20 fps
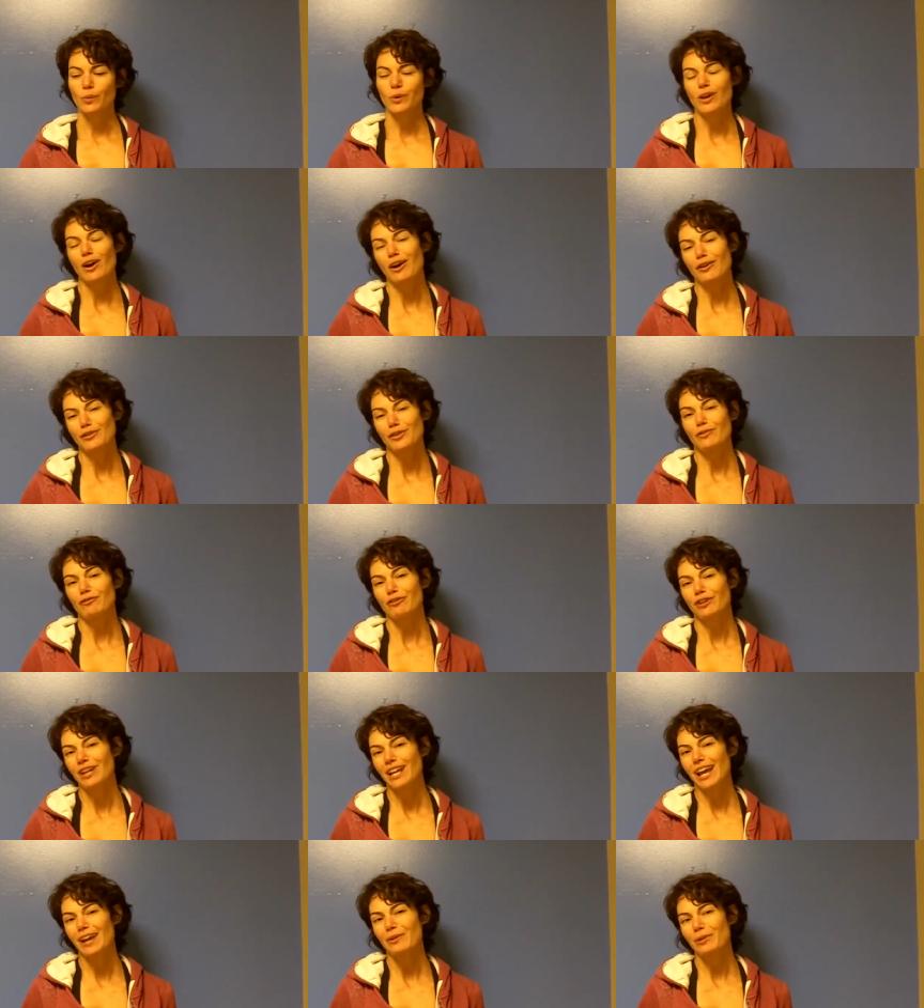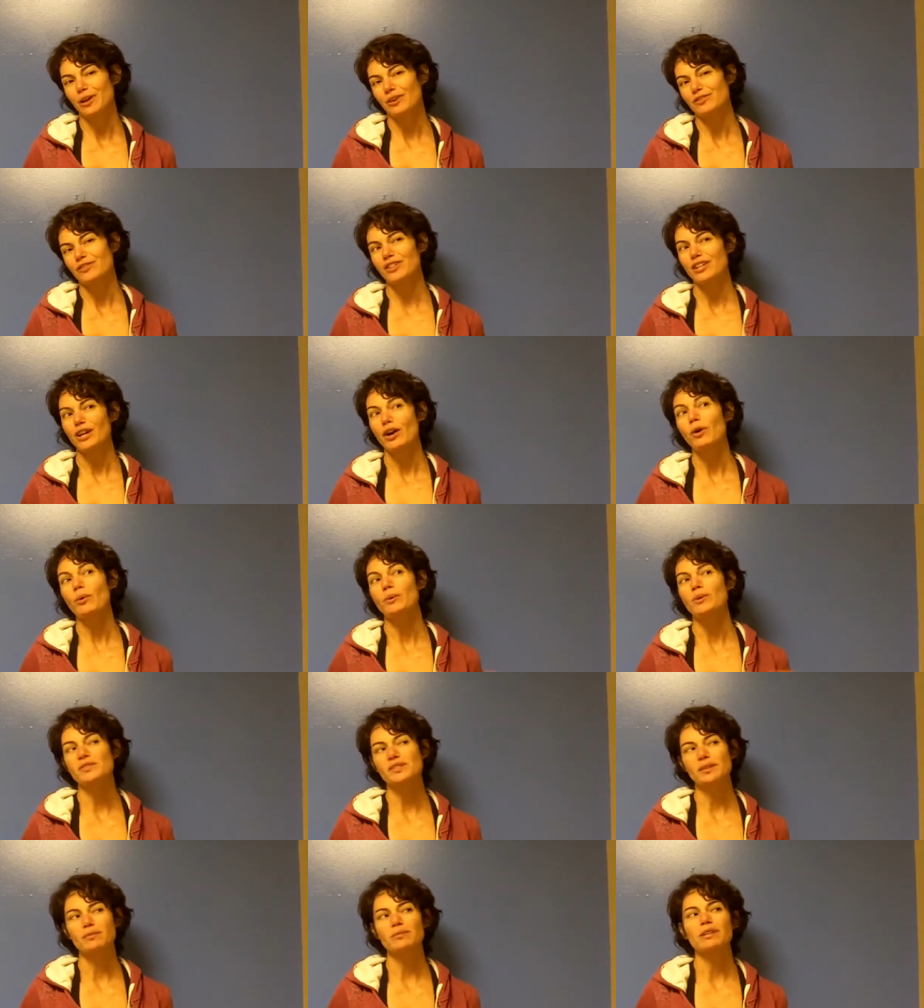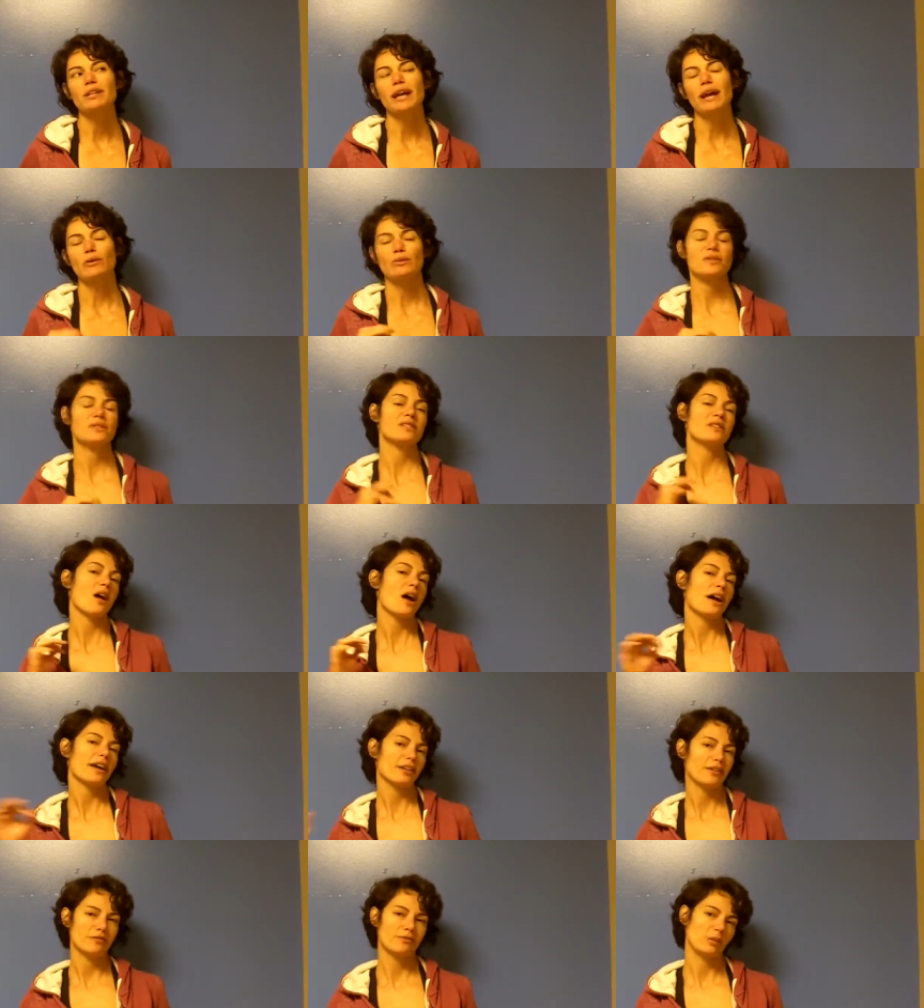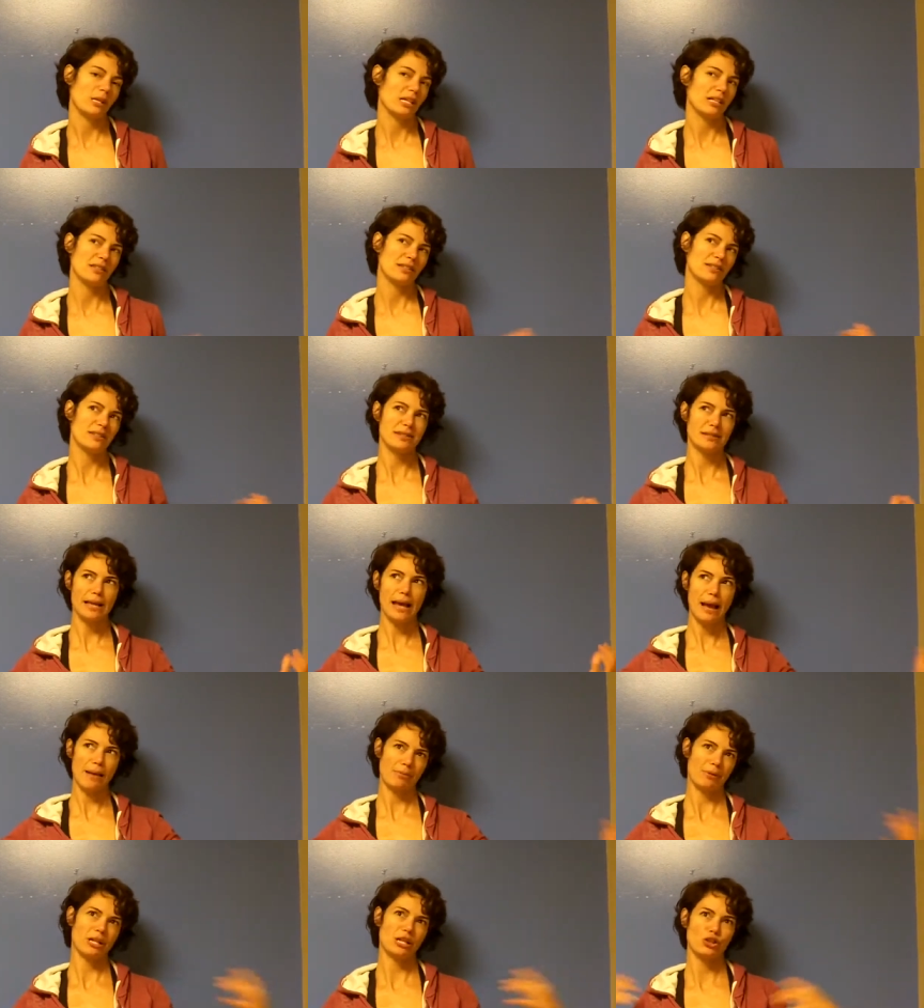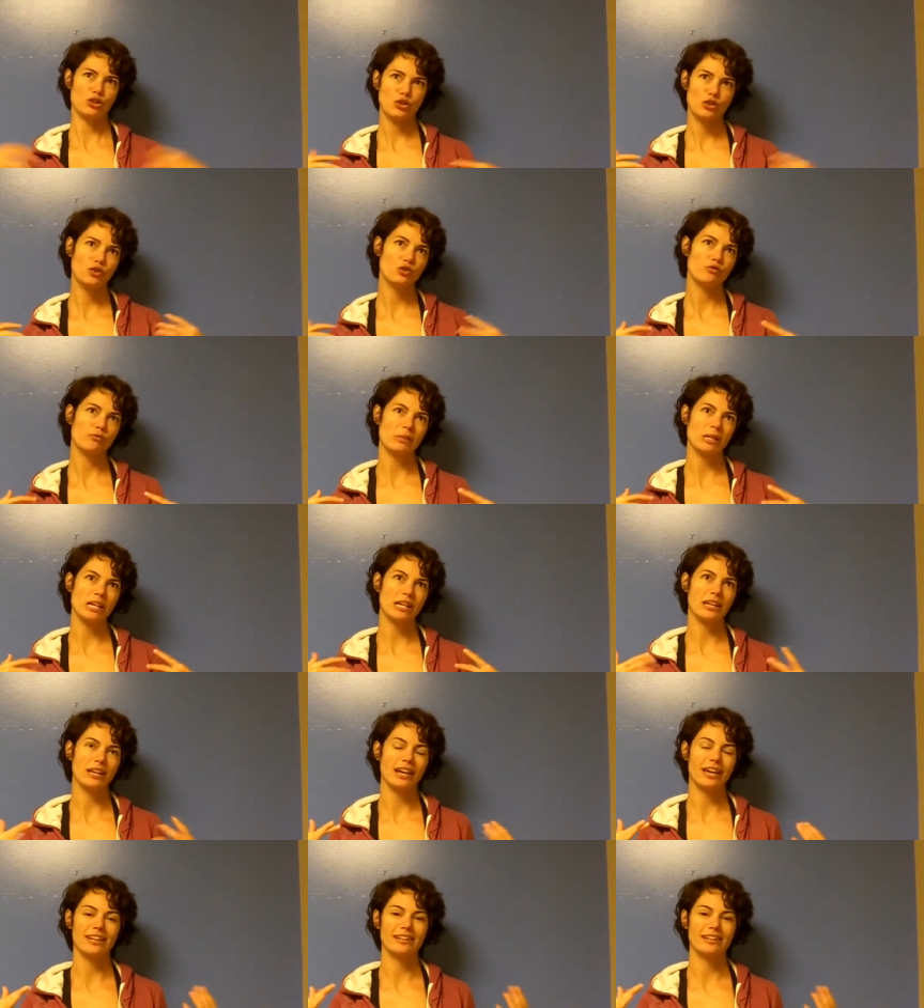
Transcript: we often forget. We have to think, oh, well, it's something outside of me, and this is happening to me.